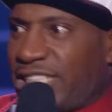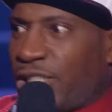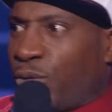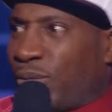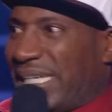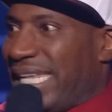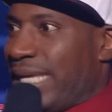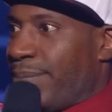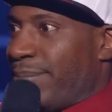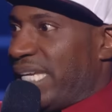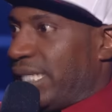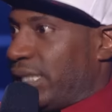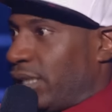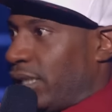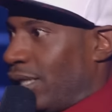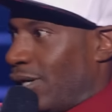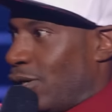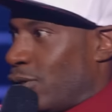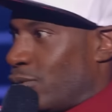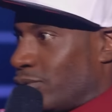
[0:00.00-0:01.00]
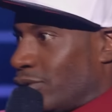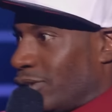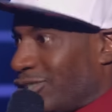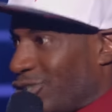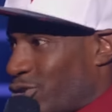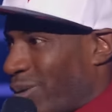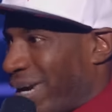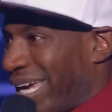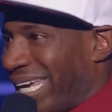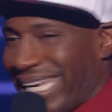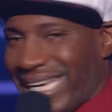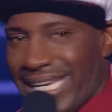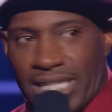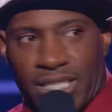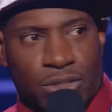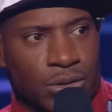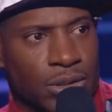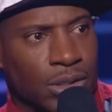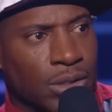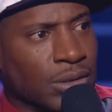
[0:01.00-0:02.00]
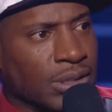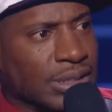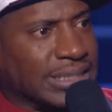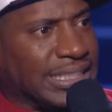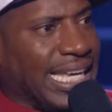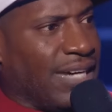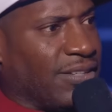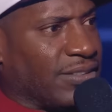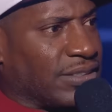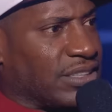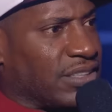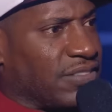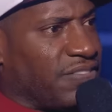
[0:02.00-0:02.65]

your limit on drinking, you know, because I was a